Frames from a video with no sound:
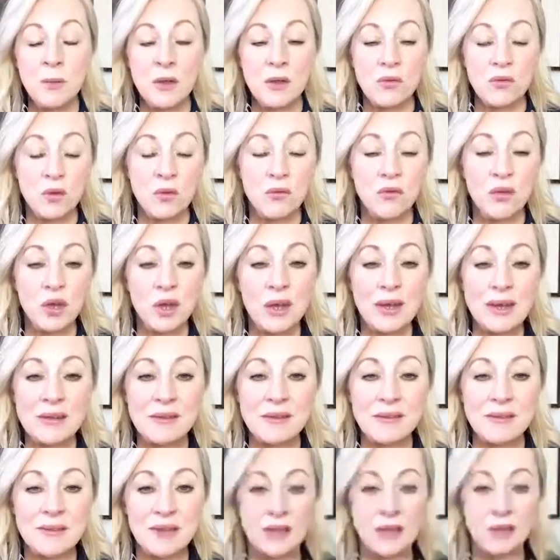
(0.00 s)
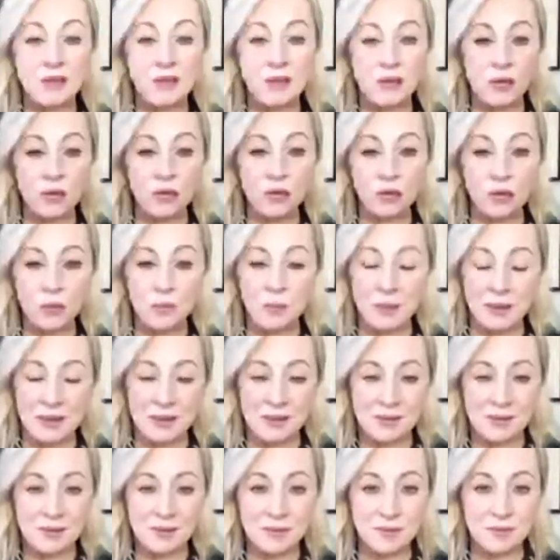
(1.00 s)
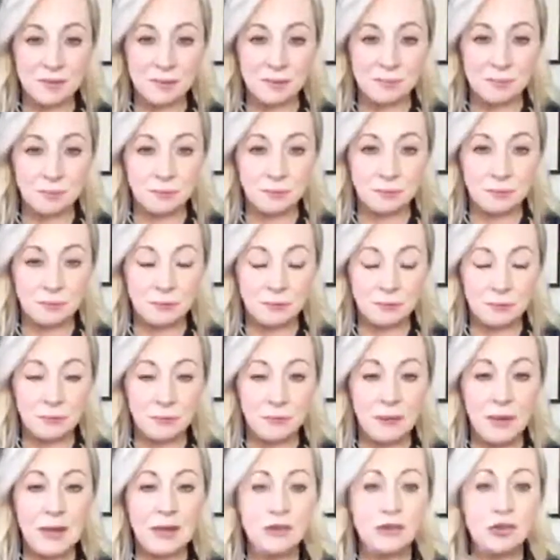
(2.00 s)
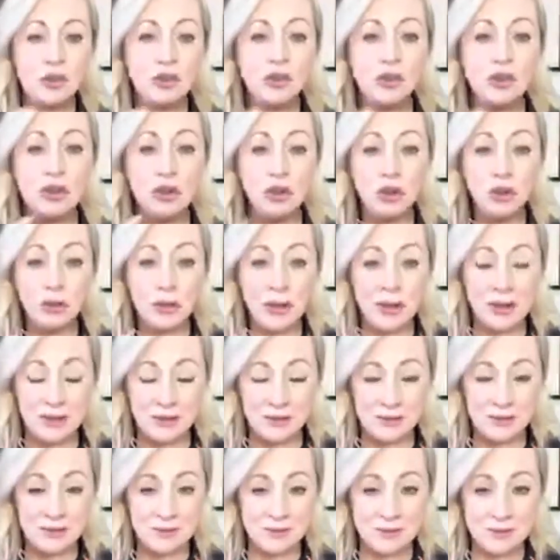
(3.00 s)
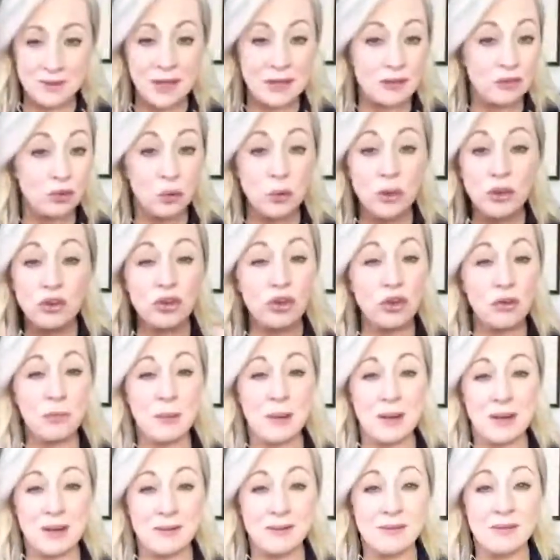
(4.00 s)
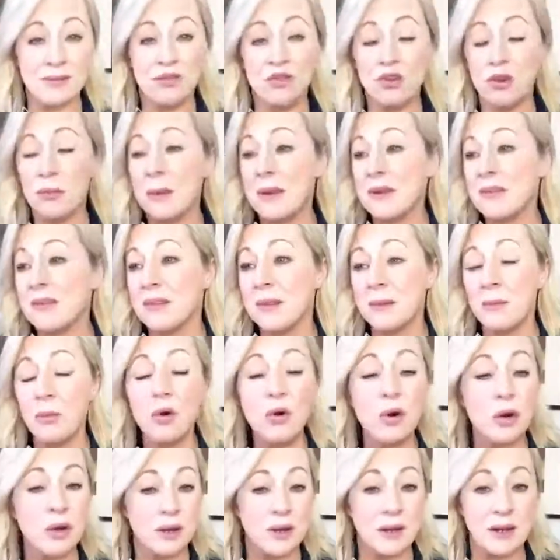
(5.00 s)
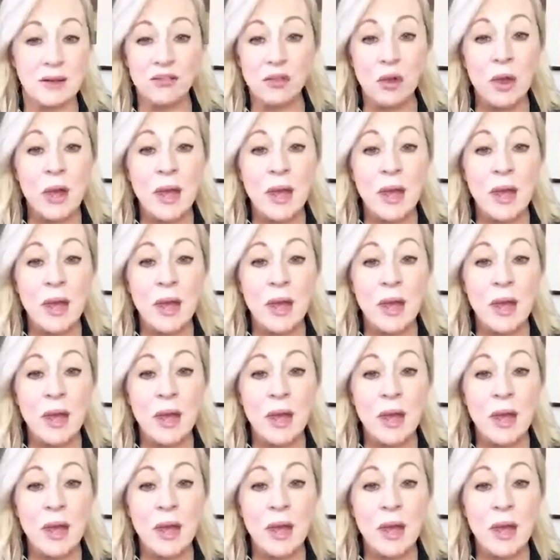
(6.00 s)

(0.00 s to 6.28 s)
So if you can sit for 2 minutes and do 2 things. It's only 2 minutes. It's 2 minutes in the morning.